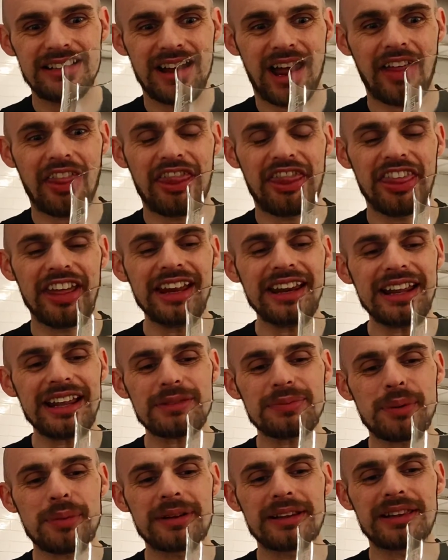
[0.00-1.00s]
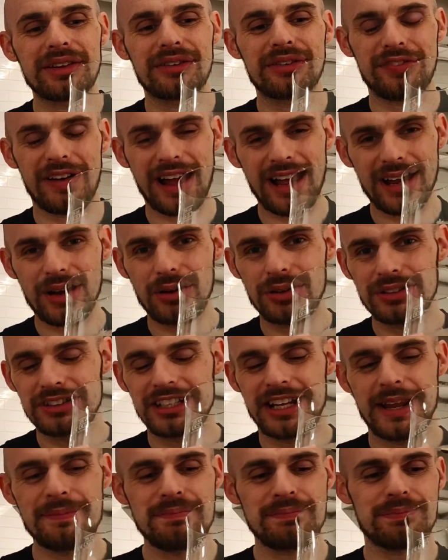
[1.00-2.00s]
I think that's probably the fat
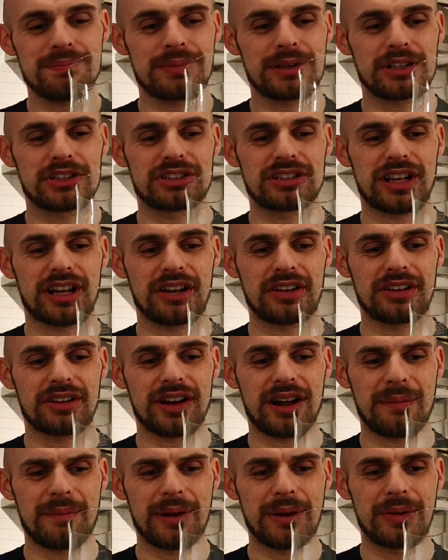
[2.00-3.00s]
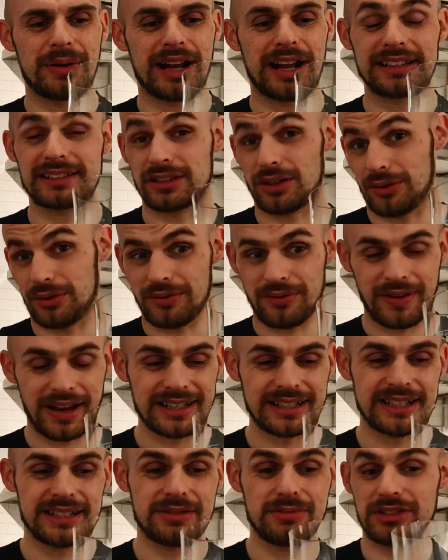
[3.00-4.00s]
content, because coconut milk has a lot of
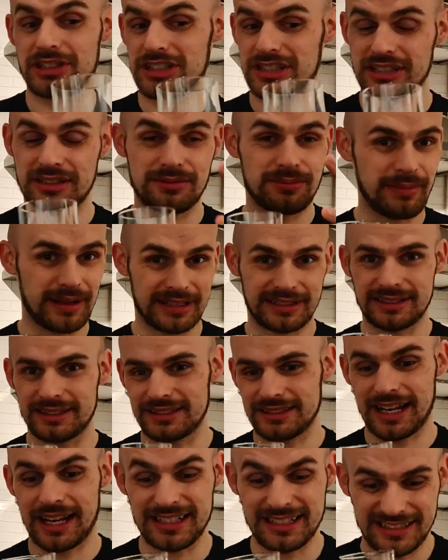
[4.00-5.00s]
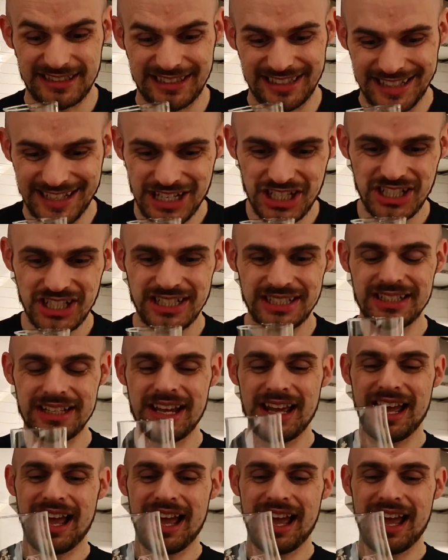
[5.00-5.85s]
fat in it, which makes it taste delicious.